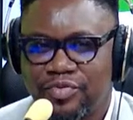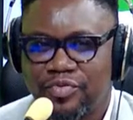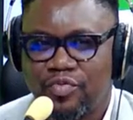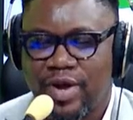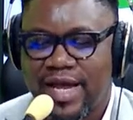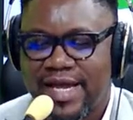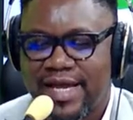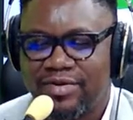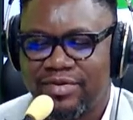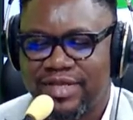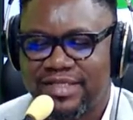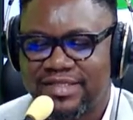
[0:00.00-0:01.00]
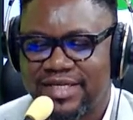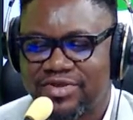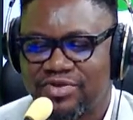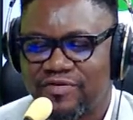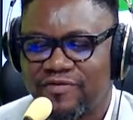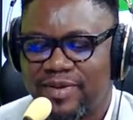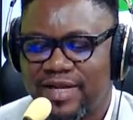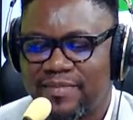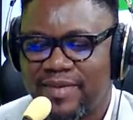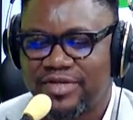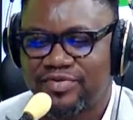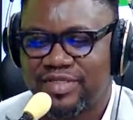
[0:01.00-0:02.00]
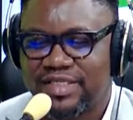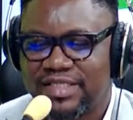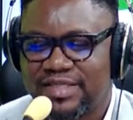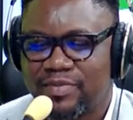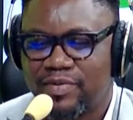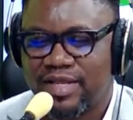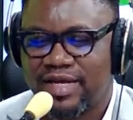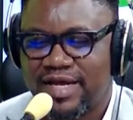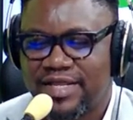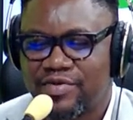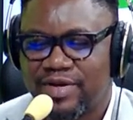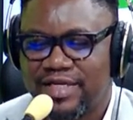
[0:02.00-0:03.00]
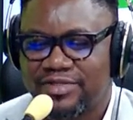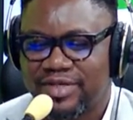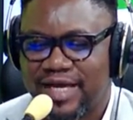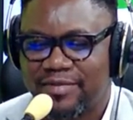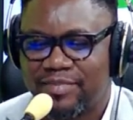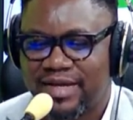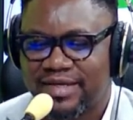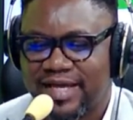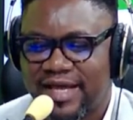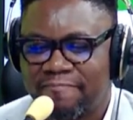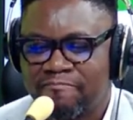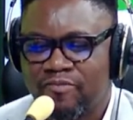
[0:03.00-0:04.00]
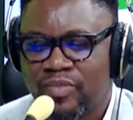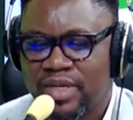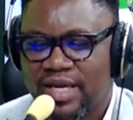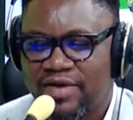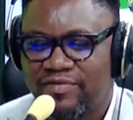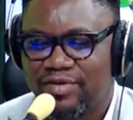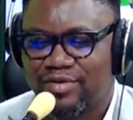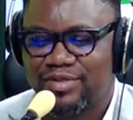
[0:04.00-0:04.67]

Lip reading: weigh in on this issue of the parliamentary system and whether Nigeria needs to get back there. And for those